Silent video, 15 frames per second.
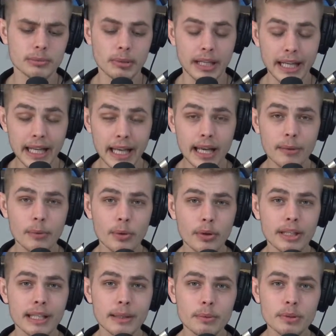I'm like, yeah, well,
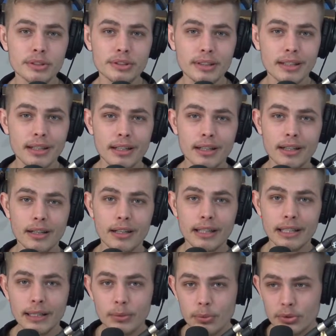he was,
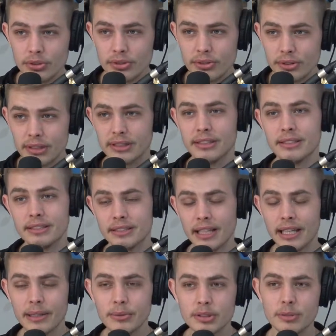he was, des-
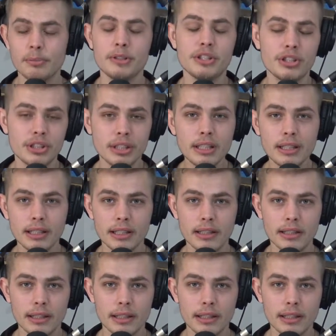he was a machine.